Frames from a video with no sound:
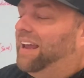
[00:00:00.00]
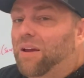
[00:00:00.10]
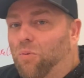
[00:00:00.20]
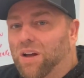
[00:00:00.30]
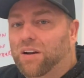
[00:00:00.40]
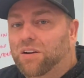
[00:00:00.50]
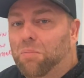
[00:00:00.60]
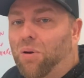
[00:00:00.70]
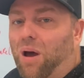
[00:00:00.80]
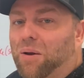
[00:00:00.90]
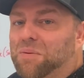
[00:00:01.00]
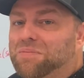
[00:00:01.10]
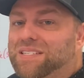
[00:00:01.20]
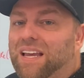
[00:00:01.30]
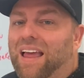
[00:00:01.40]
What are the
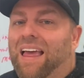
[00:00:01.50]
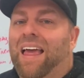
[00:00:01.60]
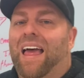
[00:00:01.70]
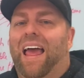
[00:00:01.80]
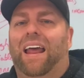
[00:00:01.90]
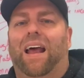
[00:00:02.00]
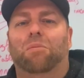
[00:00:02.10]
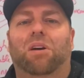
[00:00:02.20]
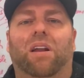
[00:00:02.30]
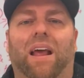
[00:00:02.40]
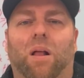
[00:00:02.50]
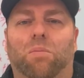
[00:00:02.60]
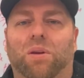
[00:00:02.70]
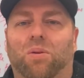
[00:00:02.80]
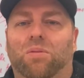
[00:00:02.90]
problems? And I'm gonna
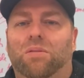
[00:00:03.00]
help you.